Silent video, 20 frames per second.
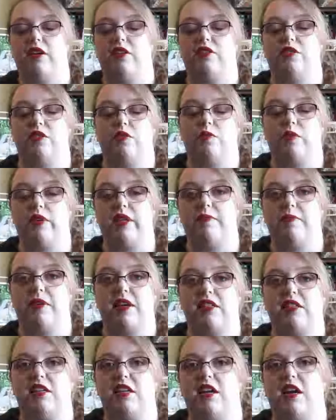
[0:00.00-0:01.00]
So
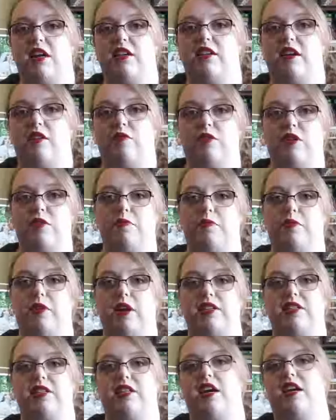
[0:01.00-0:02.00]

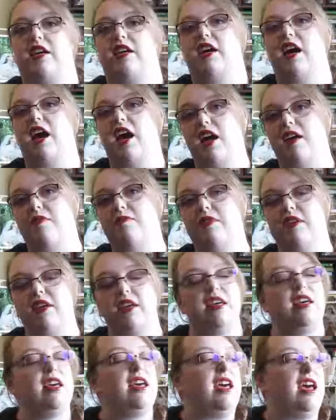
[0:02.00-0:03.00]
woolymastadon.wordpress.com,
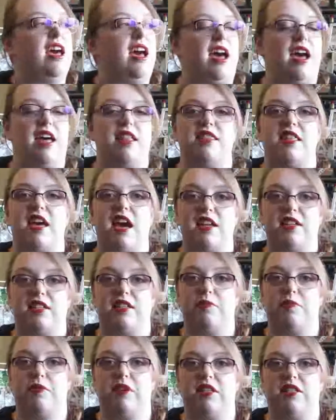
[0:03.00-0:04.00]
and that is the
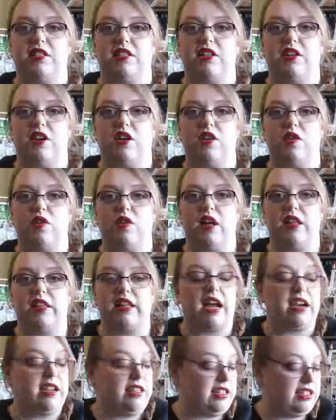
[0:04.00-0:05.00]
place to go. A
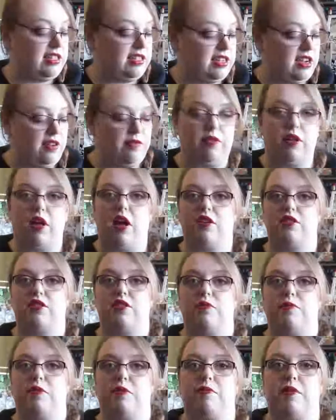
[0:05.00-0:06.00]
lot of this stuff will also
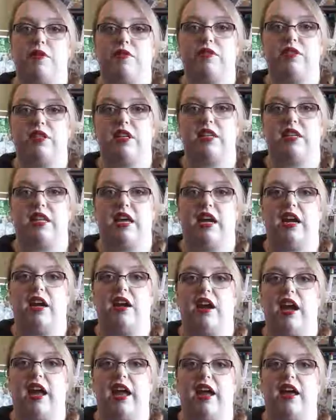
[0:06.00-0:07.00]
be posted
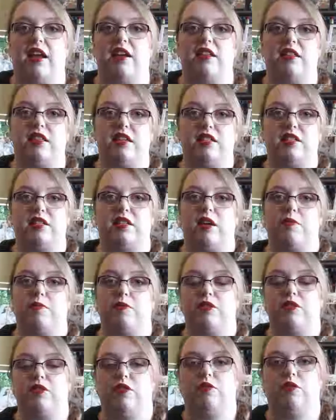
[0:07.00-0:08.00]
there, and this
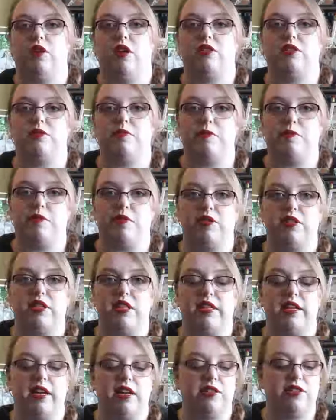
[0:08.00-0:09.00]
episode will also be posted
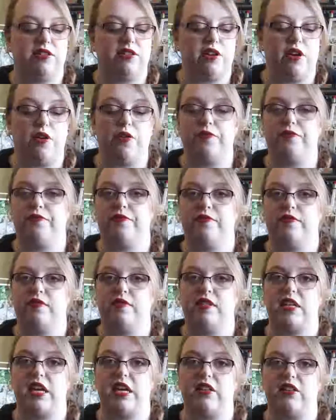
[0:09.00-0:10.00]
there. So
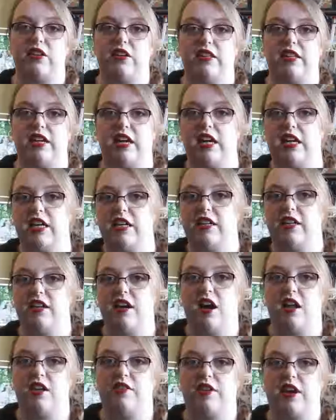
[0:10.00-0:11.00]
take a look there.
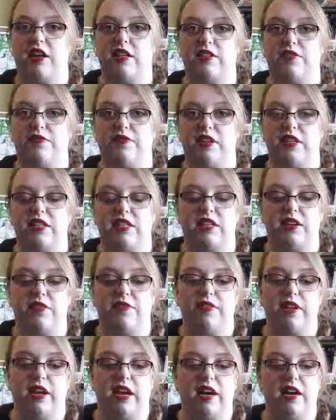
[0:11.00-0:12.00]
All kinds of fun stuff
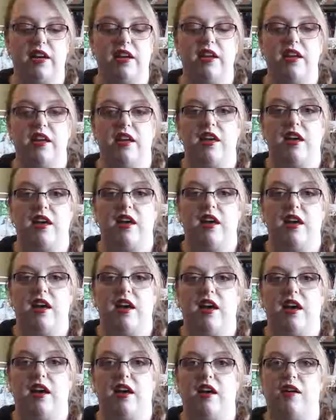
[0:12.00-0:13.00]
there.
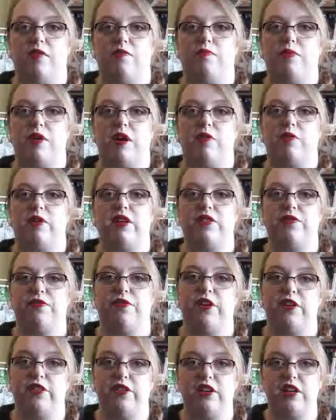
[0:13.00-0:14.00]
But with
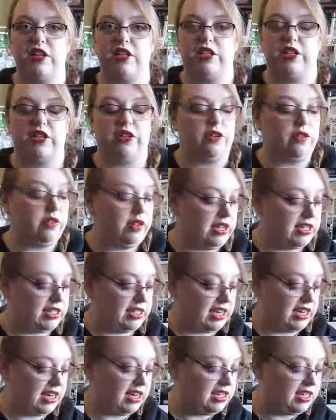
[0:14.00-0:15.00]
further ado, let's
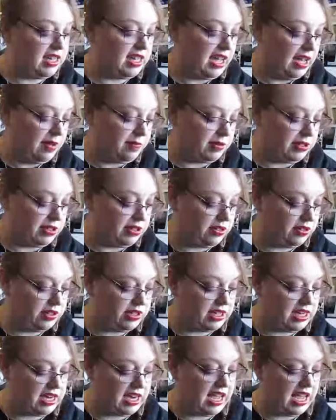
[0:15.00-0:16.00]
get into the episode
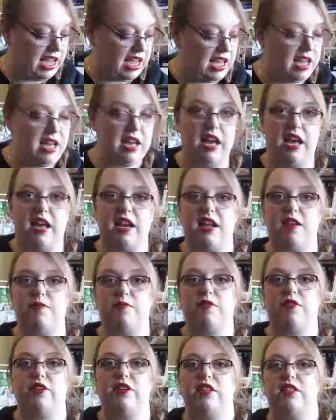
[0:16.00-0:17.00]
today, and I'm
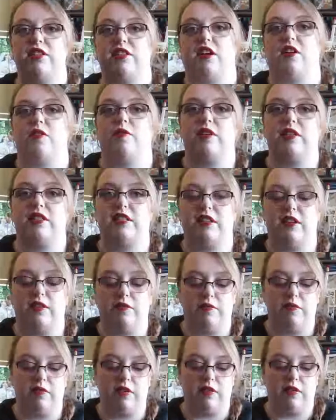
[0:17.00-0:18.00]
going to start with
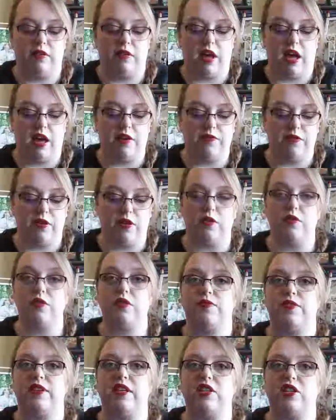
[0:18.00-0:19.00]
some FOs,
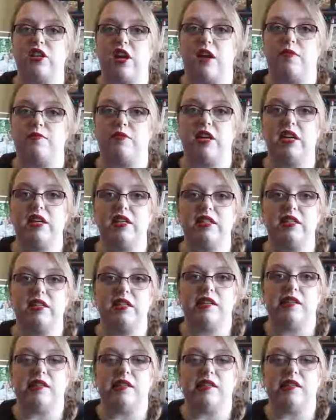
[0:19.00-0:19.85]
finished objects.